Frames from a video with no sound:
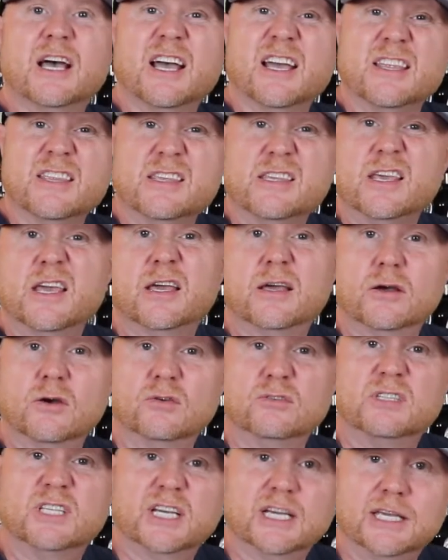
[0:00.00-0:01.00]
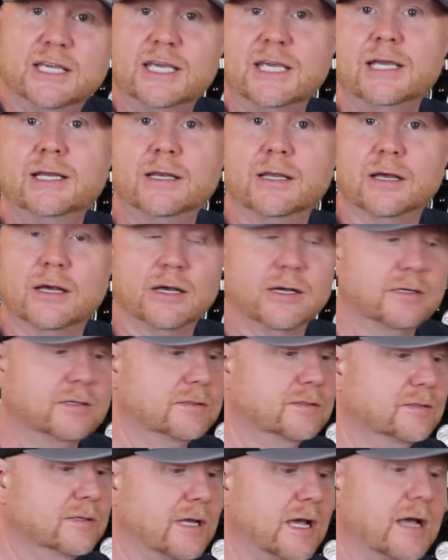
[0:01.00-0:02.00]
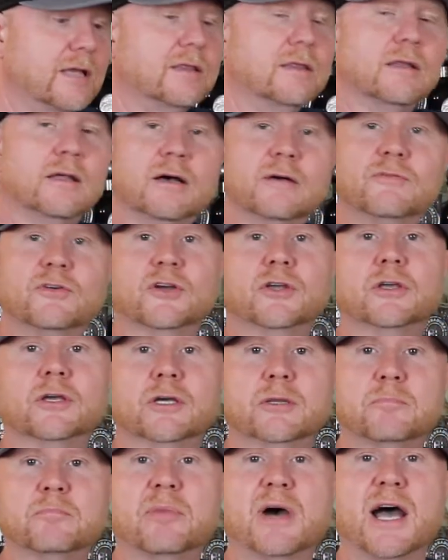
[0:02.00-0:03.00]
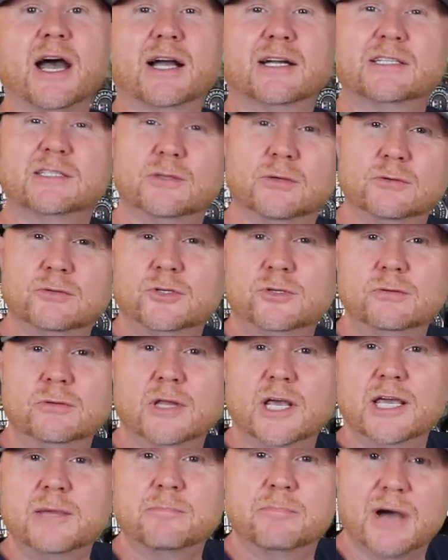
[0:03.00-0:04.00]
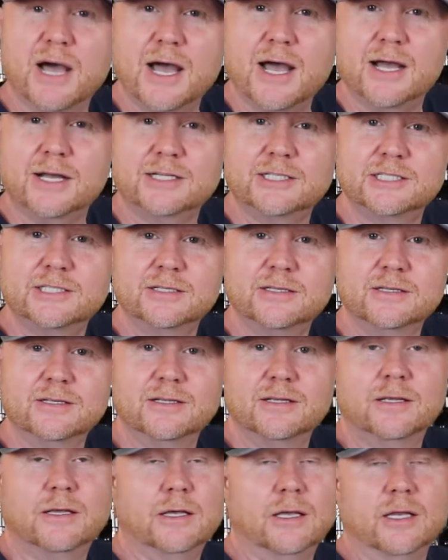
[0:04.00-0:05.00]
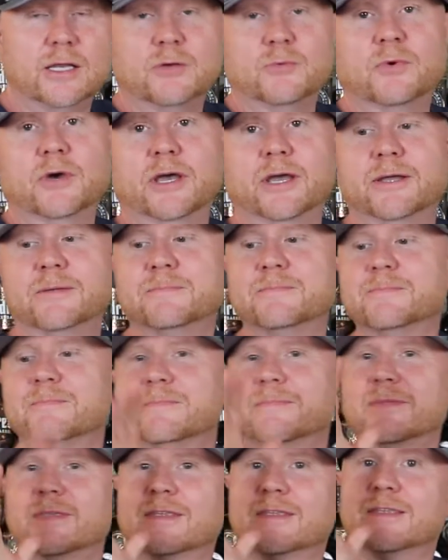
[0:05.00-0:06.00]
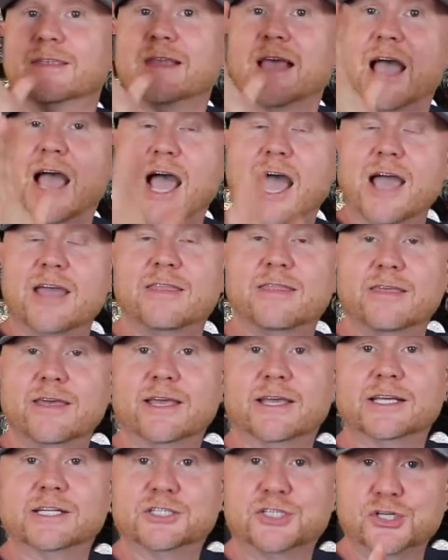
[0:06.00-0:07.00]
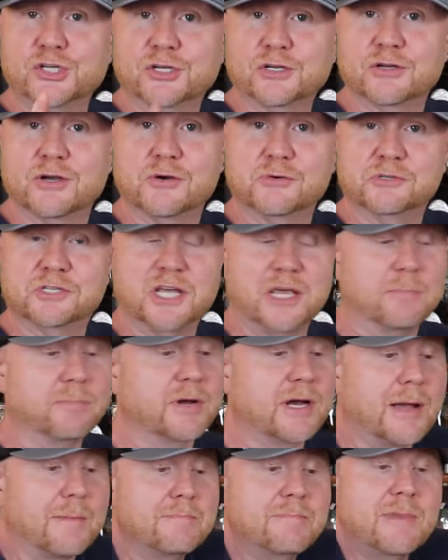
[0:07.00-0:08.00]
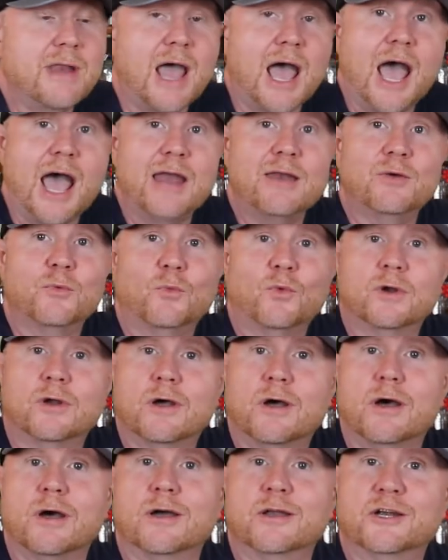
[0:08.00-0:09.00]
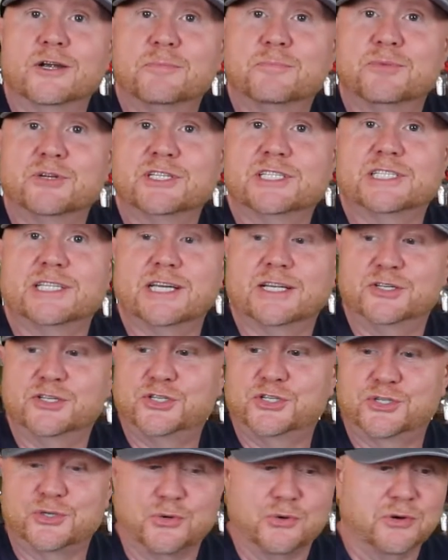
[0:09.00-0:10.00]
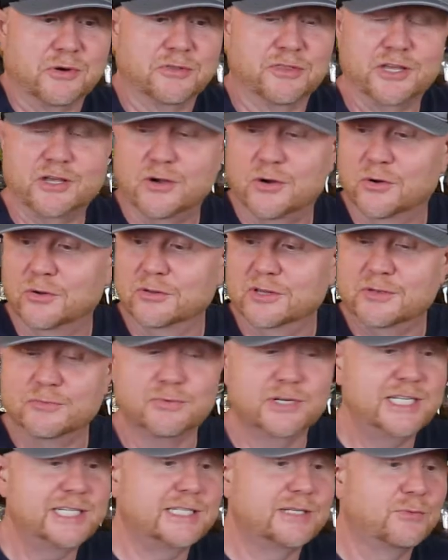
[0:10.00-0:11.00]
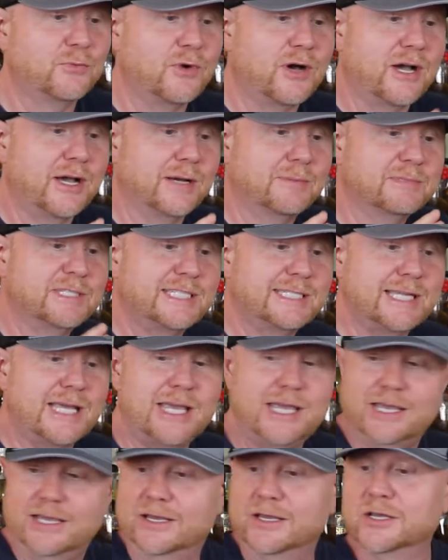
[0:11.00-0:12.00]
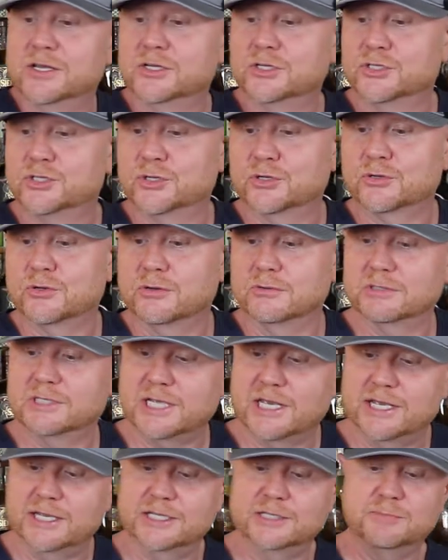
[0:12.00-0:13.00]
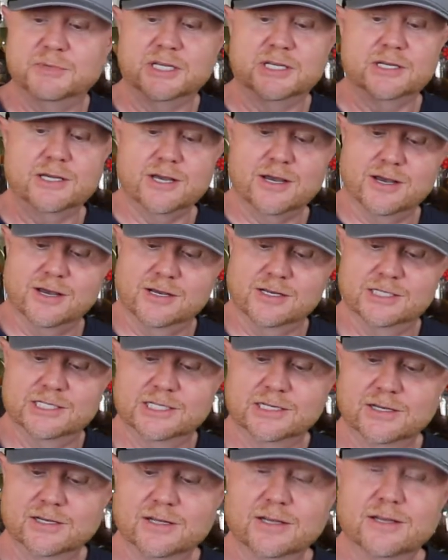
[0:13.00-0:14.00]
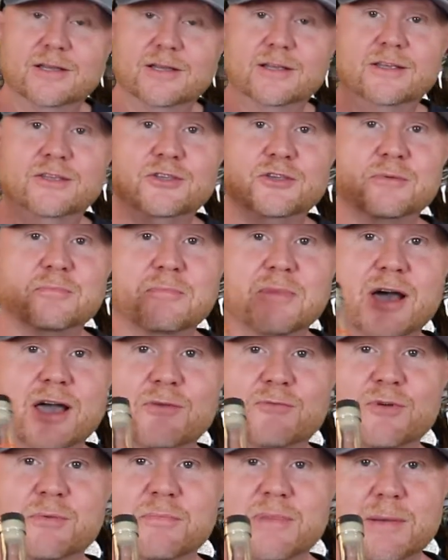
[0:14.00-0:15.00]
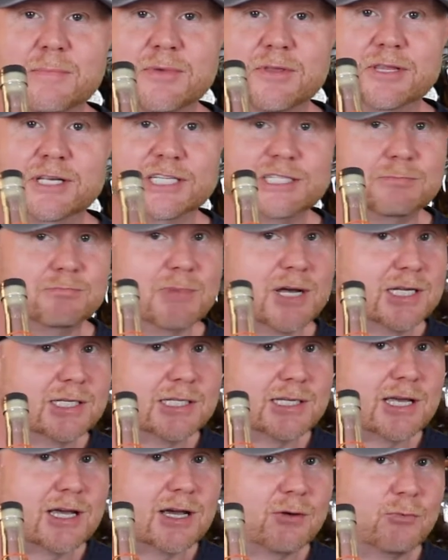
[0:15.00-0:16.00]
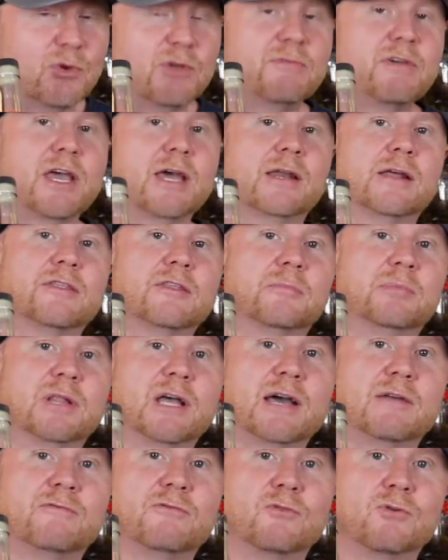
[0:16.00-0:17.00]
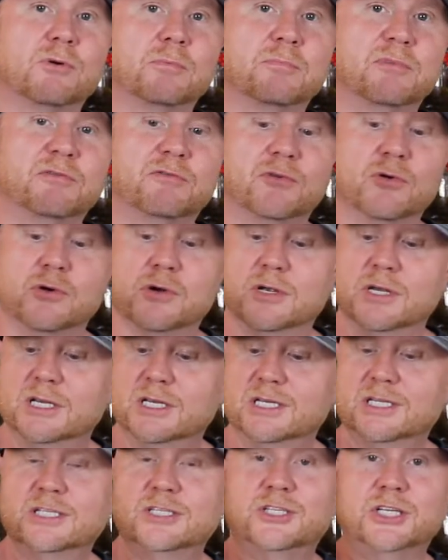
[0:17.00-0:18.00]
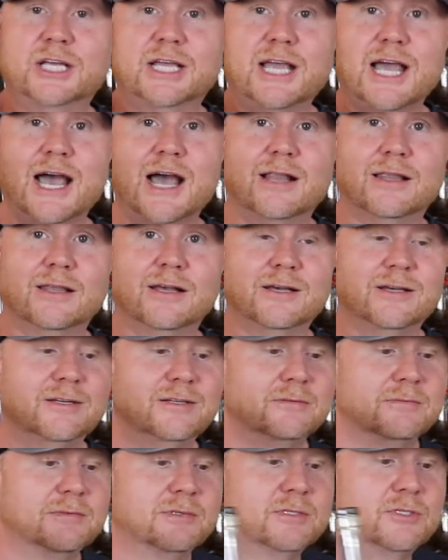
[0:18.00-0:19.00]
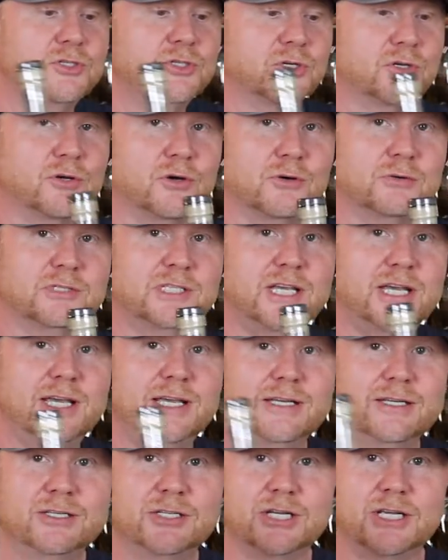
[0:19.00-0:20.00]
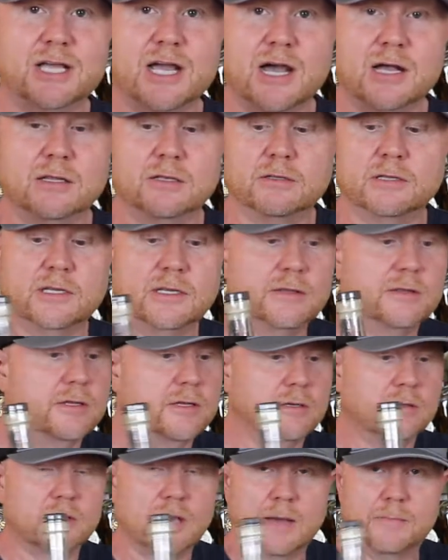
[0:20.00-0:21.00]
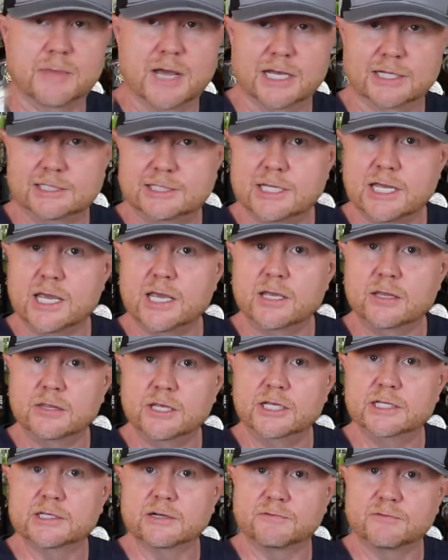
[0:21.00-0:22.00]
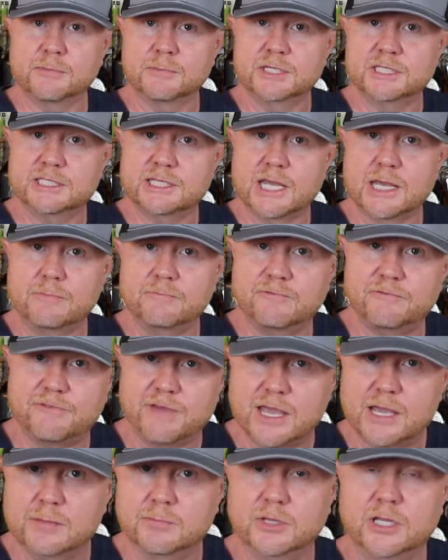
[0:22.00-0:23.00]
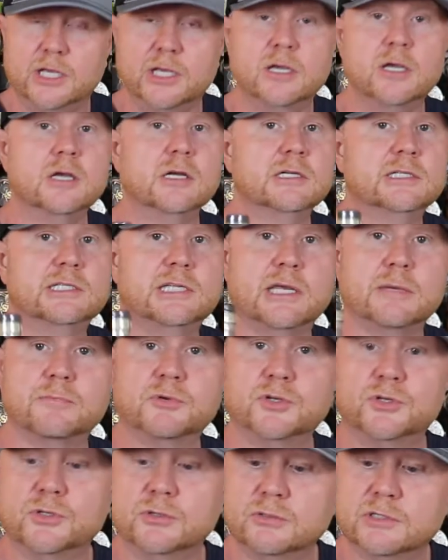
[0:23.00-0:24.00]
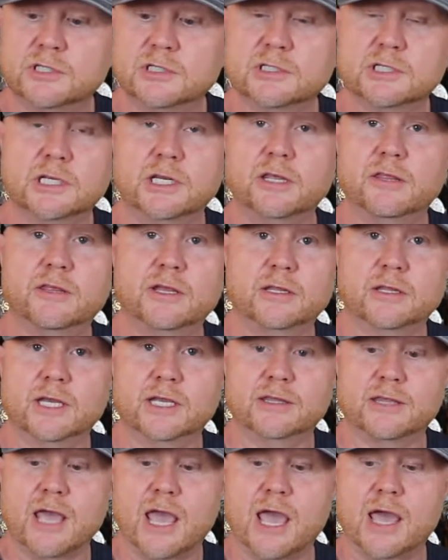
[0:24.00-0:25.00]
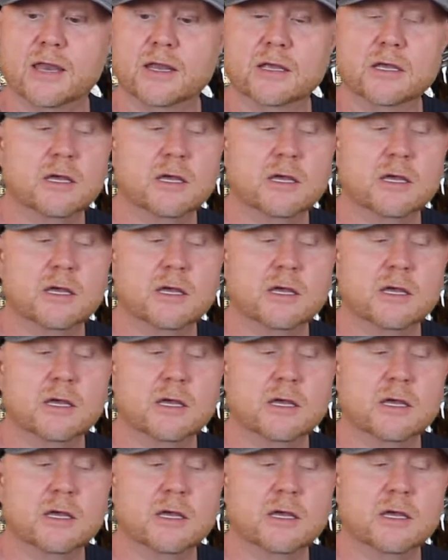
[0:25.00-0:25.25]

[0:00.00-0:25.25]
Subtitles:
Anejo Tequila, I love a good box. Don't you like box? Anyway, I think it's Xicote, but I'm not 100% sure. The only reason why I'm saying Xicote is because you might remember this mezcal we've had on the platform before, Xicala. Xicote, Xicala. I'm not saying these are from the same family, same producers, anything like that.